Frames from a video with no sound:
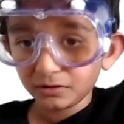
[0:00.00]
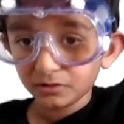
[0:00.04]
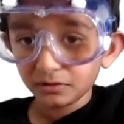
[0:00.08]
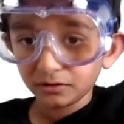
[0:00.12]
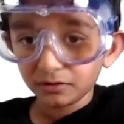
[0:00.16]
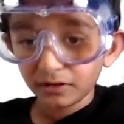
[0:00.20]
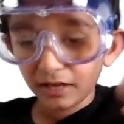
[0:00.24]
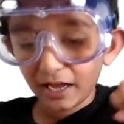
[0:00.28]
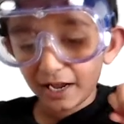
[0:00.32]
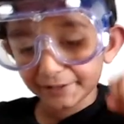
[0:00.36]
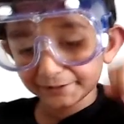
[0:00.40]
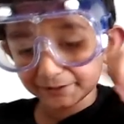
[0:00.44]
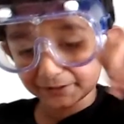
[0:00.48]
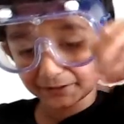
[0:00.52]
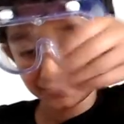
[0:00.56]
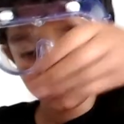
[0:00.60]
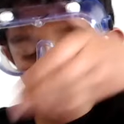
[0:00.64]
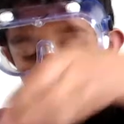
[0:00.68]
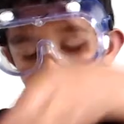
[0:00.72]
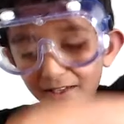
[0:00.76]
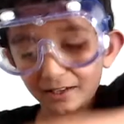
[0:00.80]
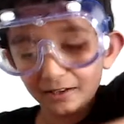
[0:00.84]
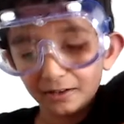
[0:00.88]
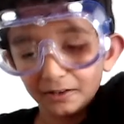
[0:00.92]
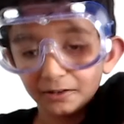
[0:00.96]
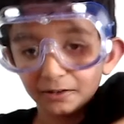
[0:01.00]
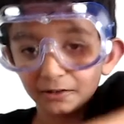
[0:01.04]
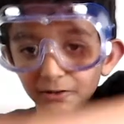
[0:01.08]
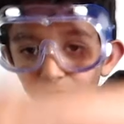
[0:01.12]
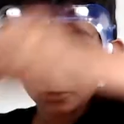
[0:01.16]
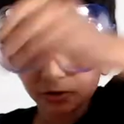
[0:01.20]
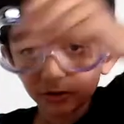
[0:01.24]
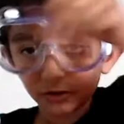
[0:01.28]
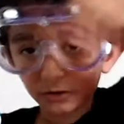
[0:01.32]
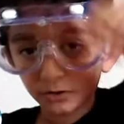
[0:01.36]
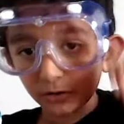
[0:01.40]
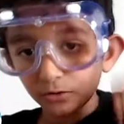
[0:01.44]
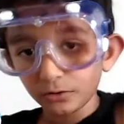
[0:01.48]
naturally,
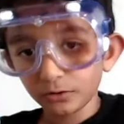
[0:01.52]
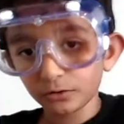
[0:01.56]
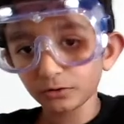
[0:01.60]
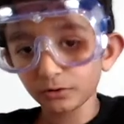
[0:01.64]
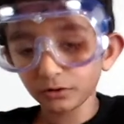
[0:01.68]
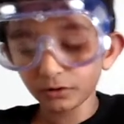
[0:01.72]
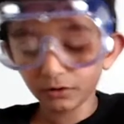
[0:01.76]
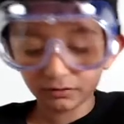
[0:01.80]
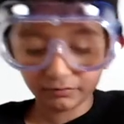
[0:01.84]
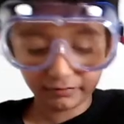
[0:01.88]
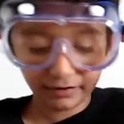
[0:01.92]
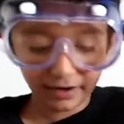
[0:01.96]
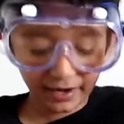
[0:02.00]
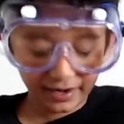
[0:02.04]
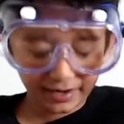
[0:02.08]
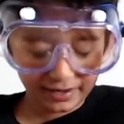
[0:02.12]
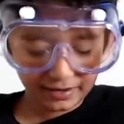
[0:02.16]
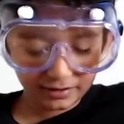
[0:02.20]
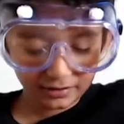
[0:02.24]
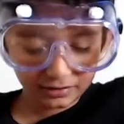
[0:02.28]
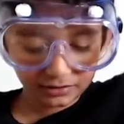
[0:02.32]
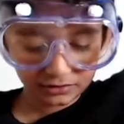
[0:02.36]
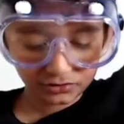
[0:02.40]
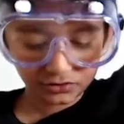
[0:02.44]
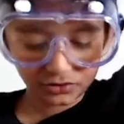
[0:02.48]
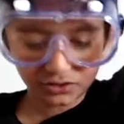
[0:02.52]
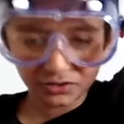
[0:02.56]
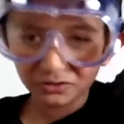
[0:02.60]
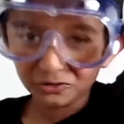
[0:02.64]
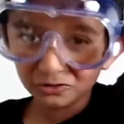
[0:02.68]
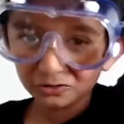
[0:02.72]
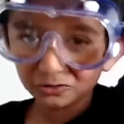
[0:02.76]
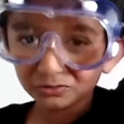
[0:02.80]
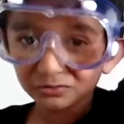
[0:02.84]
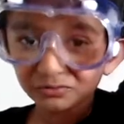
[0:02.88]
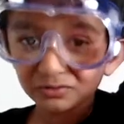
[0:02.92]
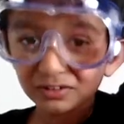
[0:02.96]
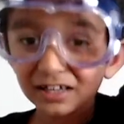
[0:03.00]
or red.
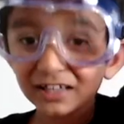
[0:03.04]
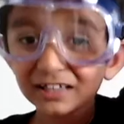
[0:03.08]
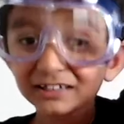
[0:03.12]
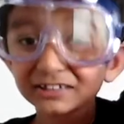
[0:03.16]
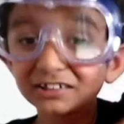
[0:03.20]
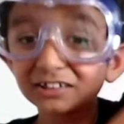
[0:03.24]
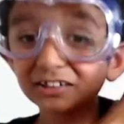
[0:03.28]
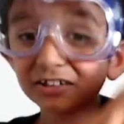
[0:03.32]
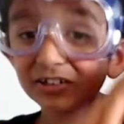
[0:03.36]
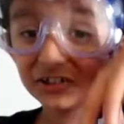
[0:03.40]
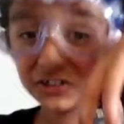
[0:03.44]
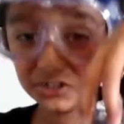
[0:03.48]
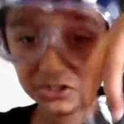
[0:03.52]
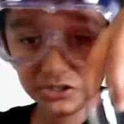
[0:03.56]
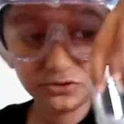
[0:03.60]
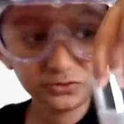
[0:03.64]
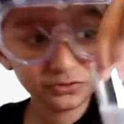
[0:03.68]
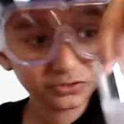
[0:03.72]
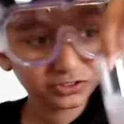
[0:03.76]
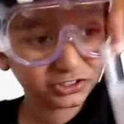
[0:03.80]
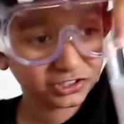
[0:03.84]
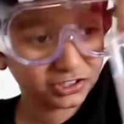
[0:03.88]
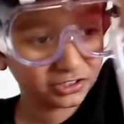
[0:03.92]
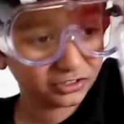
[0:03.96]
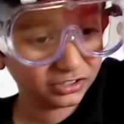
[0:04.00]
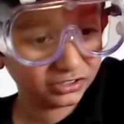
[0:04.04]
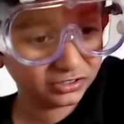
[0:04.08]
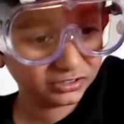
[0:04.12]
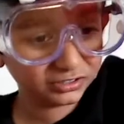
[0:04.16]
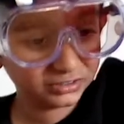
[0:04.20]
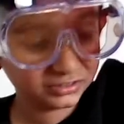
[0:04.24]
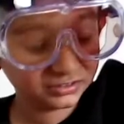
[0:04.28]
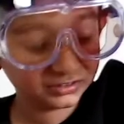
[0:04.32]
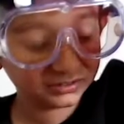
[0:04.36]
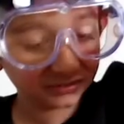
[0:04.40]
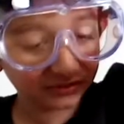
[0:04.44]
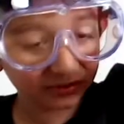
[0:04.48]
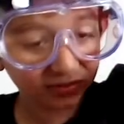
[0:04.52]
So, it's a neutral.
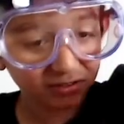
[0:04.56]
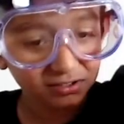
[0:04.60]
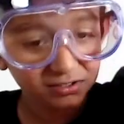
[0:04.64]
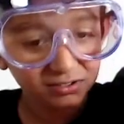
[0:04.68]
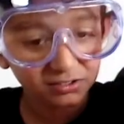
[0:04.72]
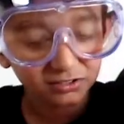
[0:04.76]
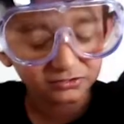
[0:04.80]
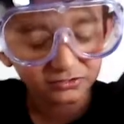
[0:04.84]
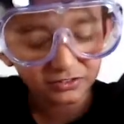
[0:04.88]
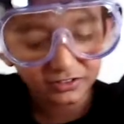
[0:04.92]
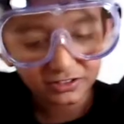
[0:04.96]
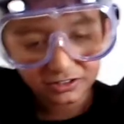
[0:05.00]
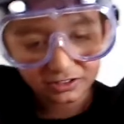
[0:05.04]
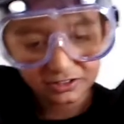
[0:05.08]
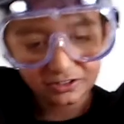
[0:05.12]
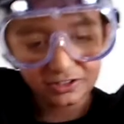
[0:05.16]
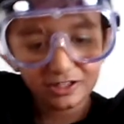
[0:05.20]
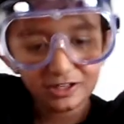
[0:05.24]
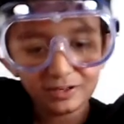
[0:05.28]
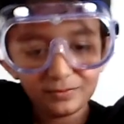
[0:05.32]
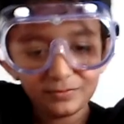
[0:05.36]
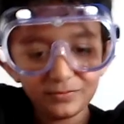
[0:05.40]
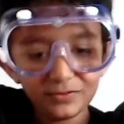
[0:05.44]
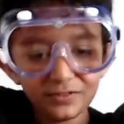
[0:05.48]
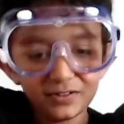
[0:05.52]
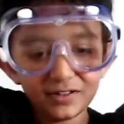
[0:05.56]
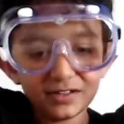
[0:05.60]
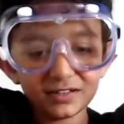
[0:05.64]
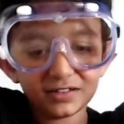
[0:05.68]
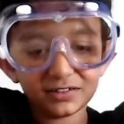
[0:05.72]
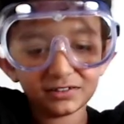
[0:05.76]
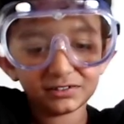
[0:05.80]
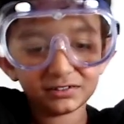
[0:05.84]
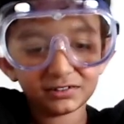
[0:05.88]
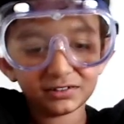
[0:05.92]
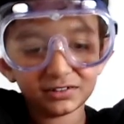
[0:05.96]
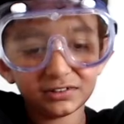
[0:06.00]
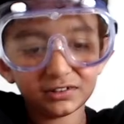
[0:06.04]
Let's keep
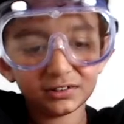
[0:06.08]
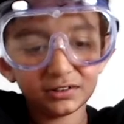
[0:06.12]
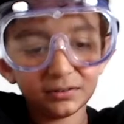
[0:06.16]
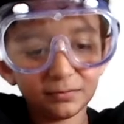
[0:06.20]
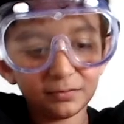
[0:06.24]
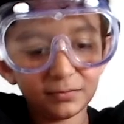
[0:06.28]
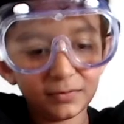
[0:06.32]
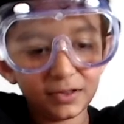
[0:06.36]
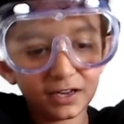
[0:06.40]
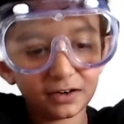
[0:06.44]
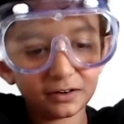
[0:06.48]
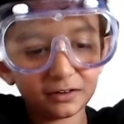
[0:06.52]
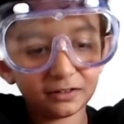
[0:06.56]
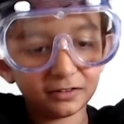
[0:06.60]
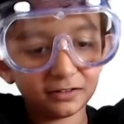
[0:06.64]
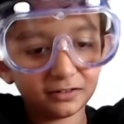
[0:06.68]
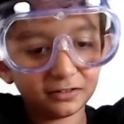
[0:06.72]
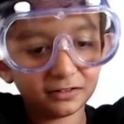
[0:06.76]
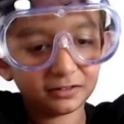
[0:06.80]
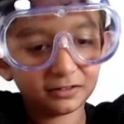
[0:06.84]
this in the middle.